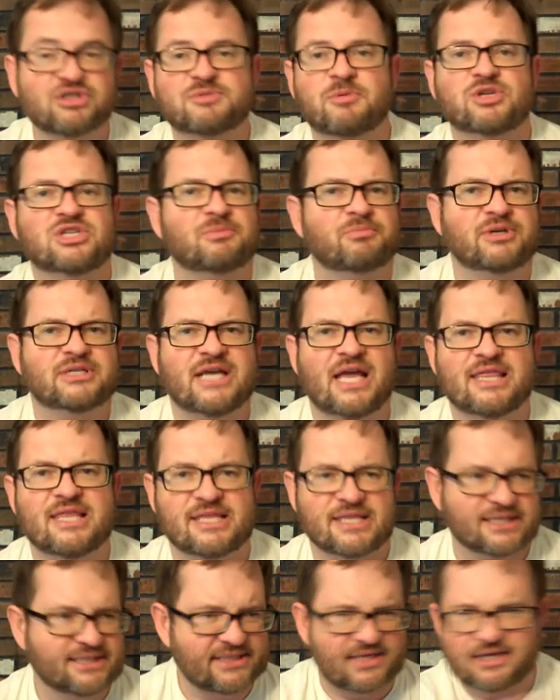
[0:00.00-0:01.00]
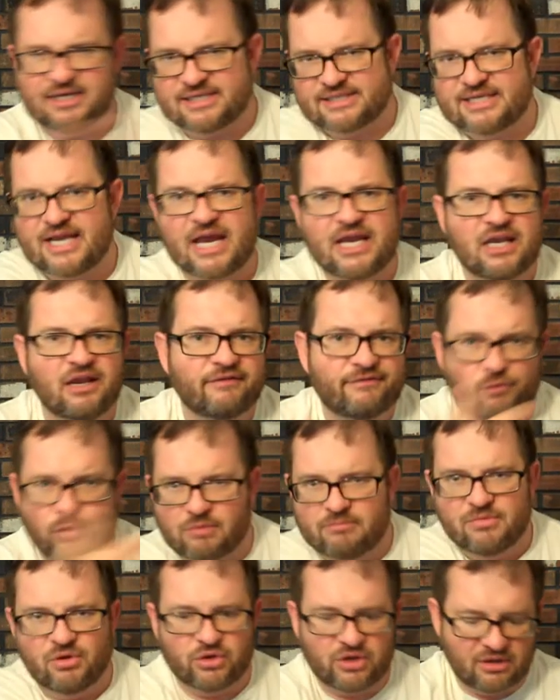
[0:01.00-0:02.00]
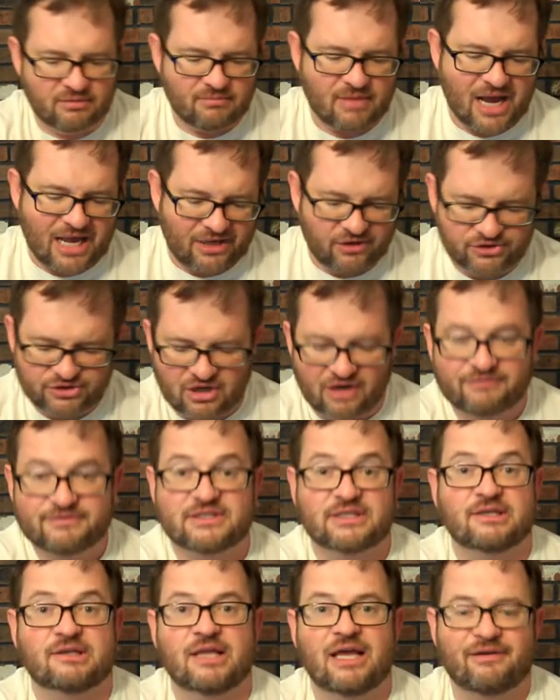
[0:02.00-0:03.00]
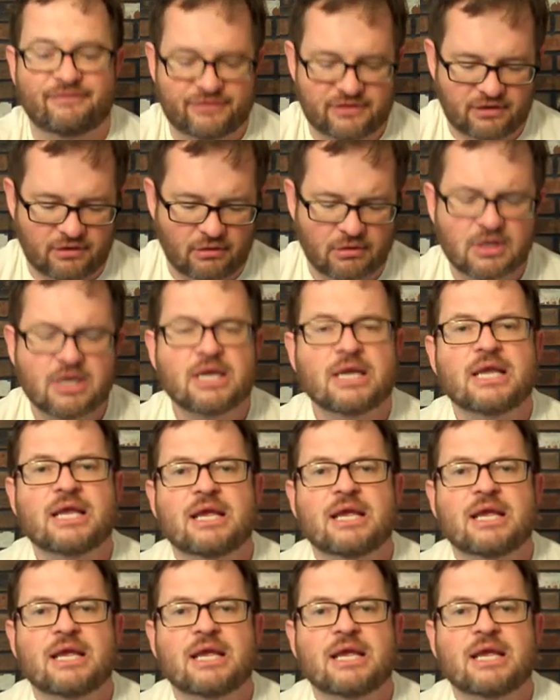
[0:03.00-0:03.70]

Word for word: you're supposed to pretend that the sun is 94 million miles off to the left there.